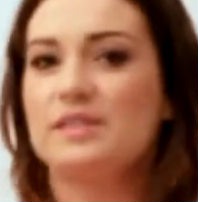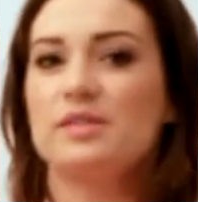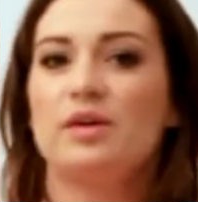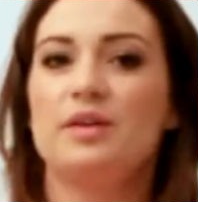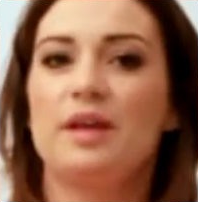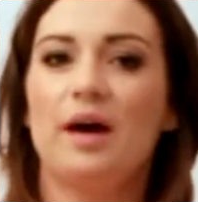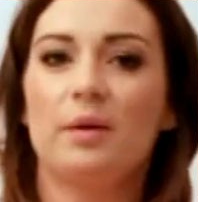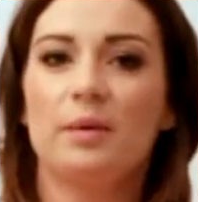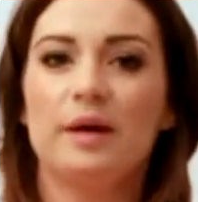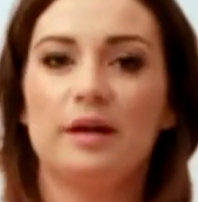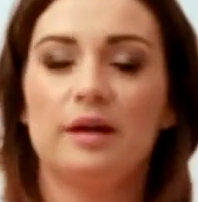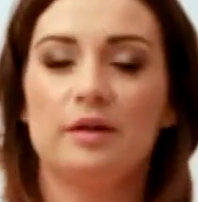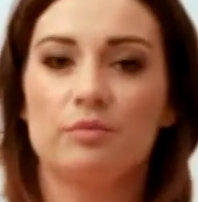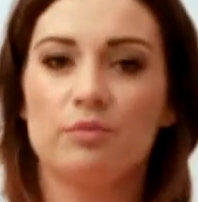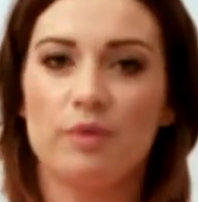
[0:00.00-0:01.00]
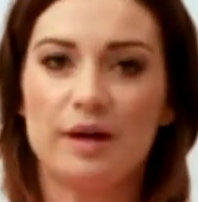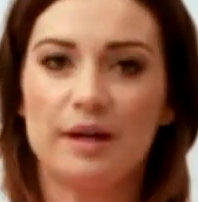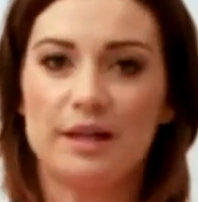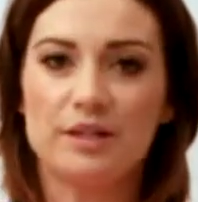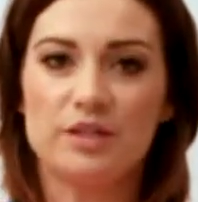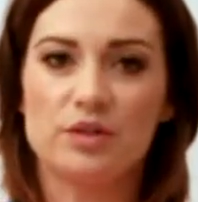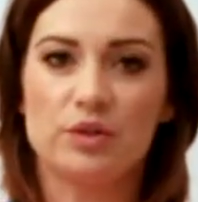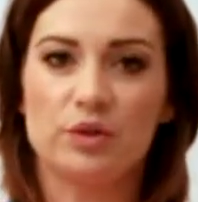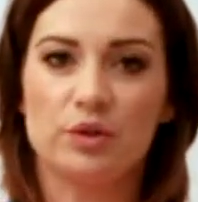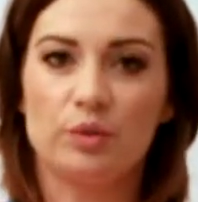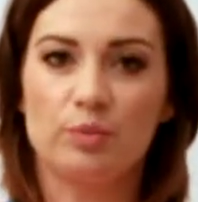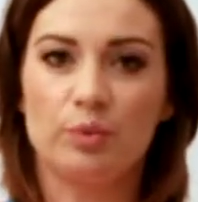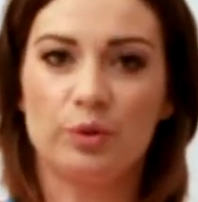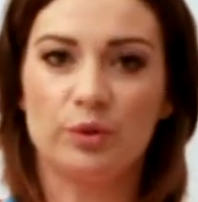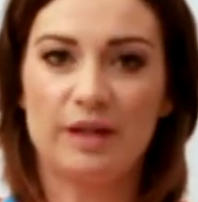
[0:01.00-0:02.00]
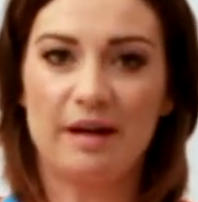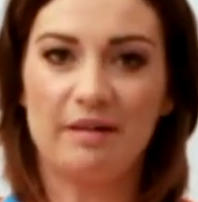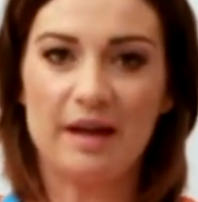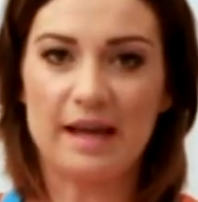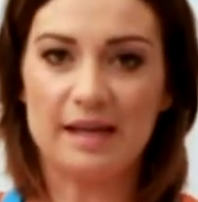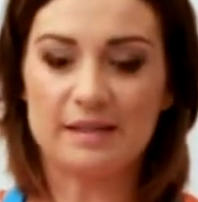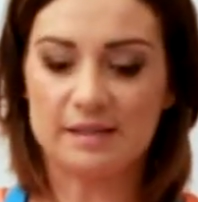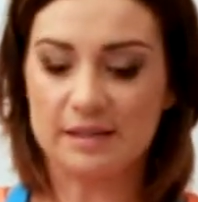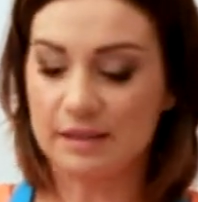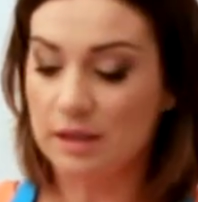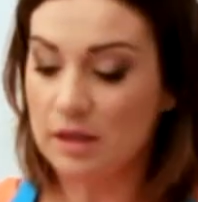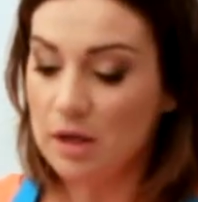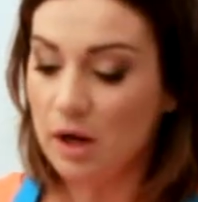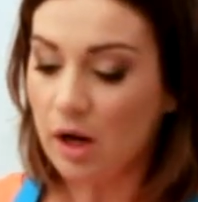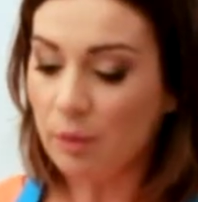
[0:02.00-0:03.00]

So now we're ready to put our eggs in.